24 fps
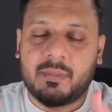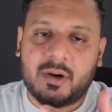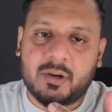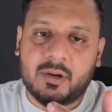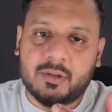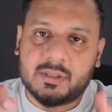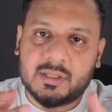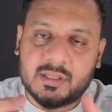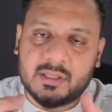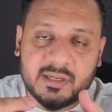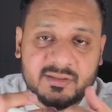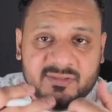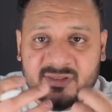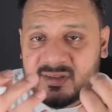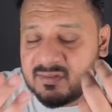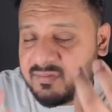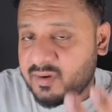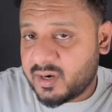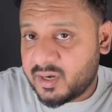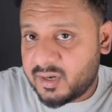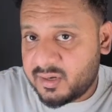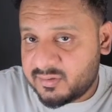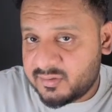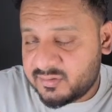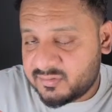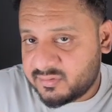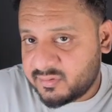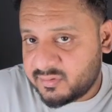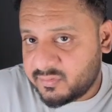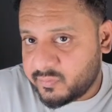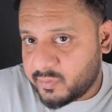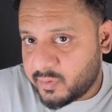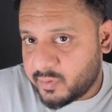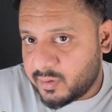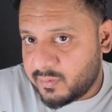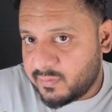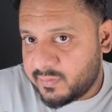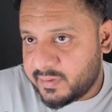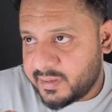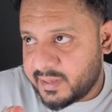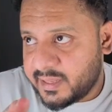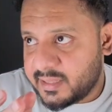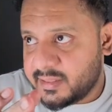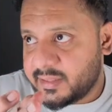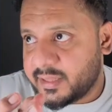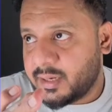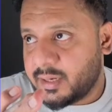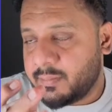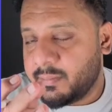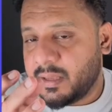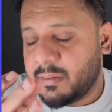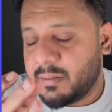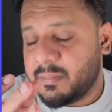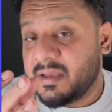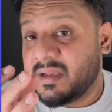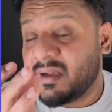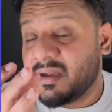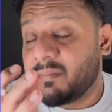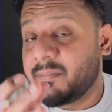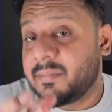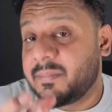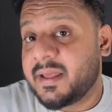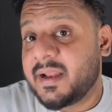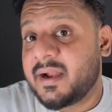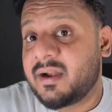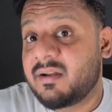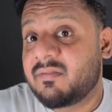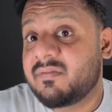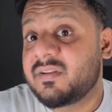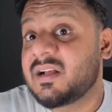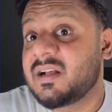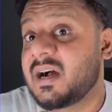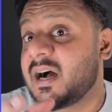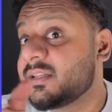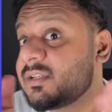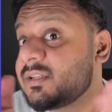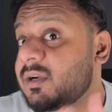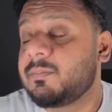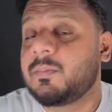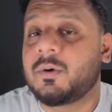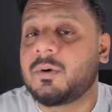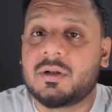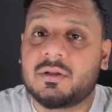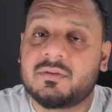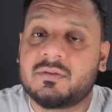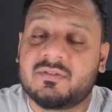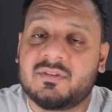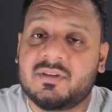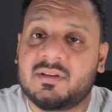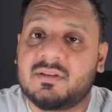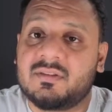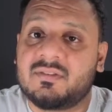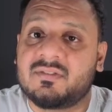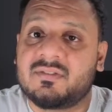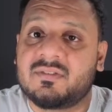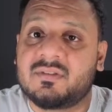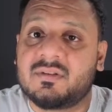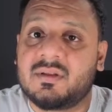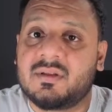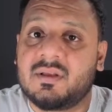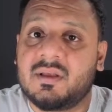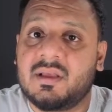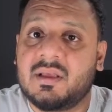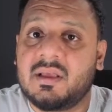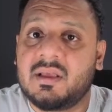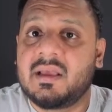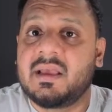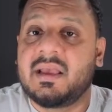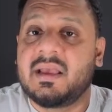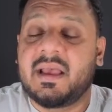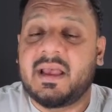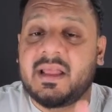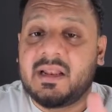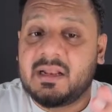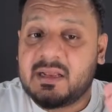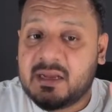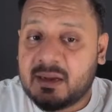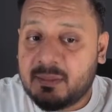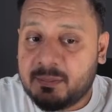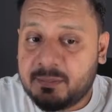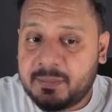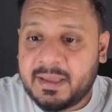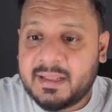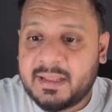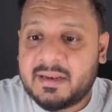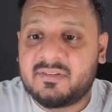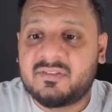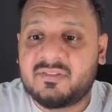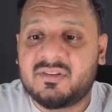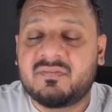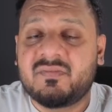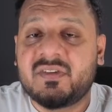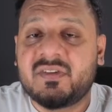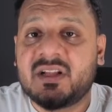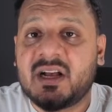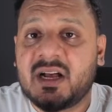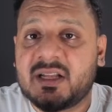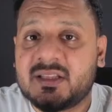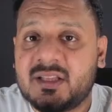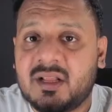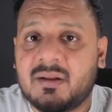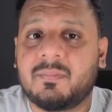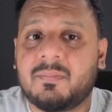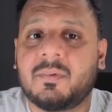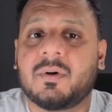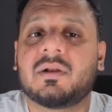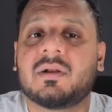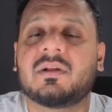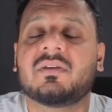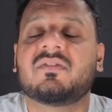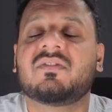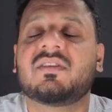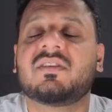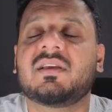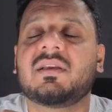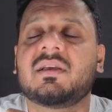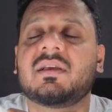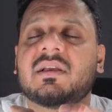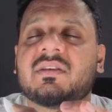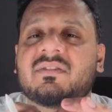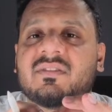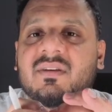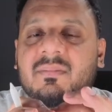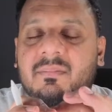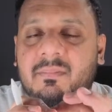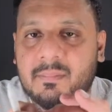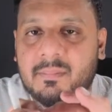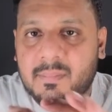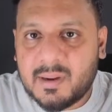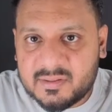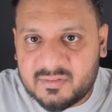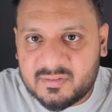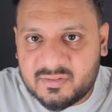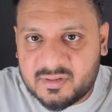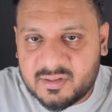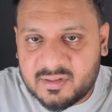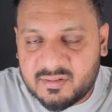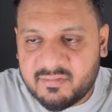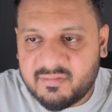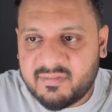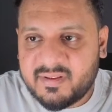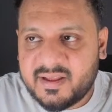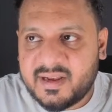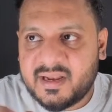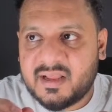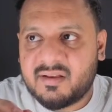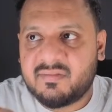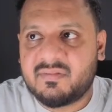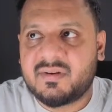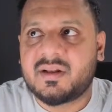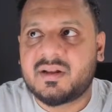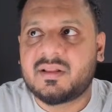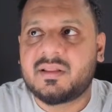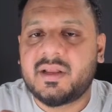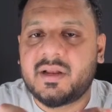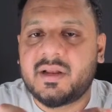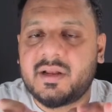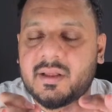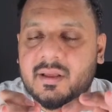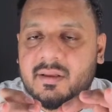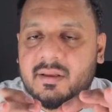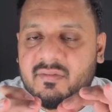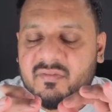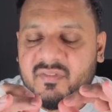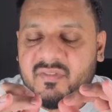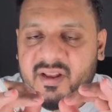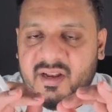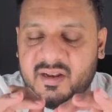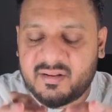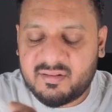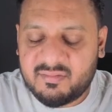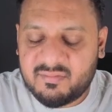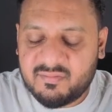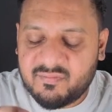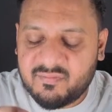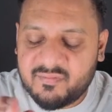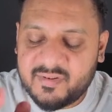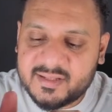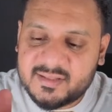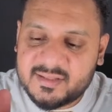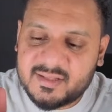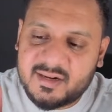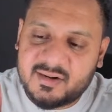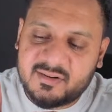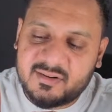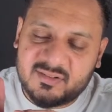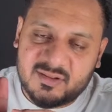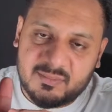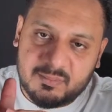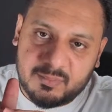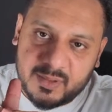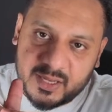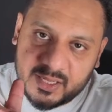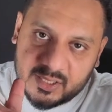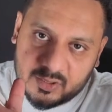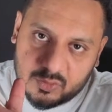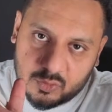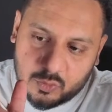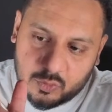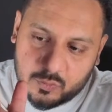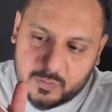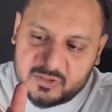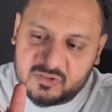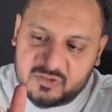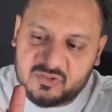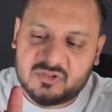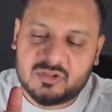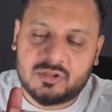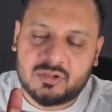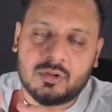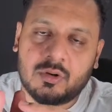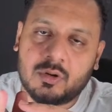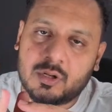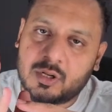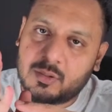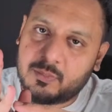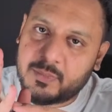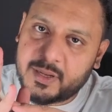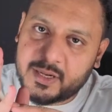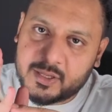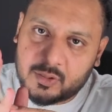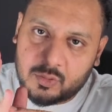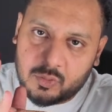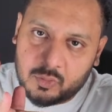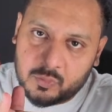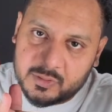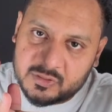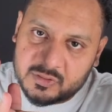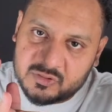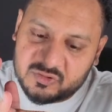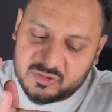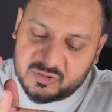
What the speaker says: the disadvantages involved, and then maybe compare it with other policies. And comparison with other policy is a must whether it's a micro question or a macro question.